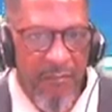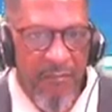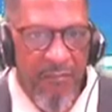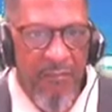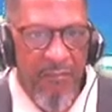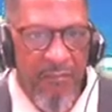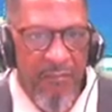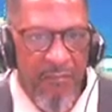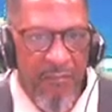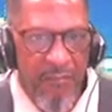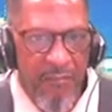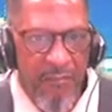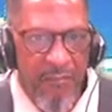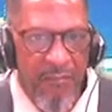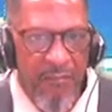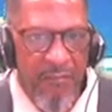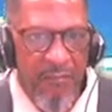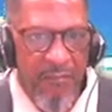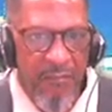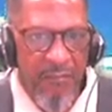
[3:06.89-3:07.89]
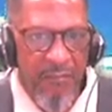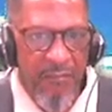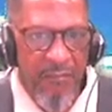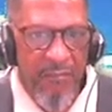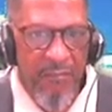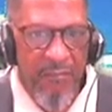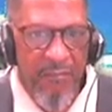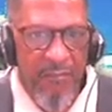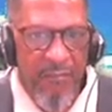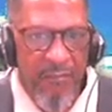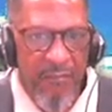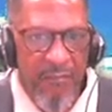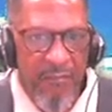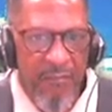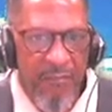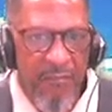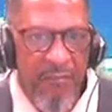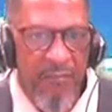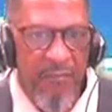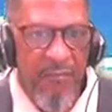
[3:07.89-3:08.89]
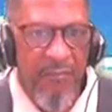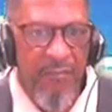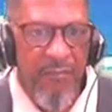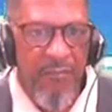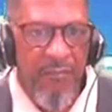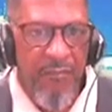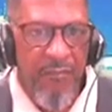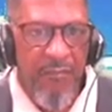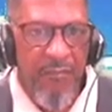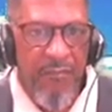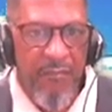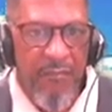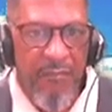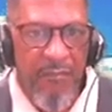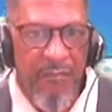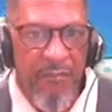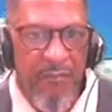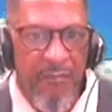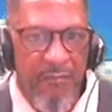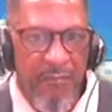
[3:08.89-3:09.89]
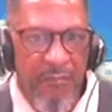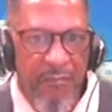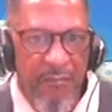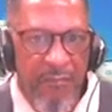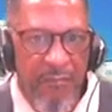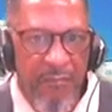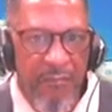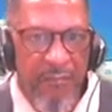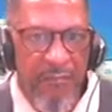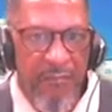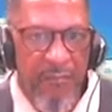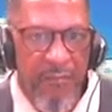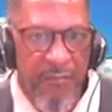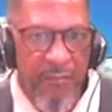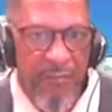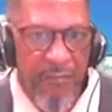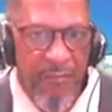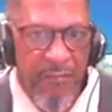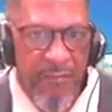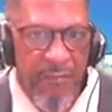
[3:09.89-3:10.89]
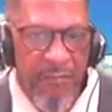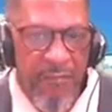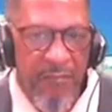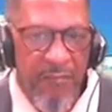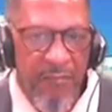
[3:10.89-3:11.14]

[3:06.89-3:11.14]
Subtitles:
This person isn't speaking.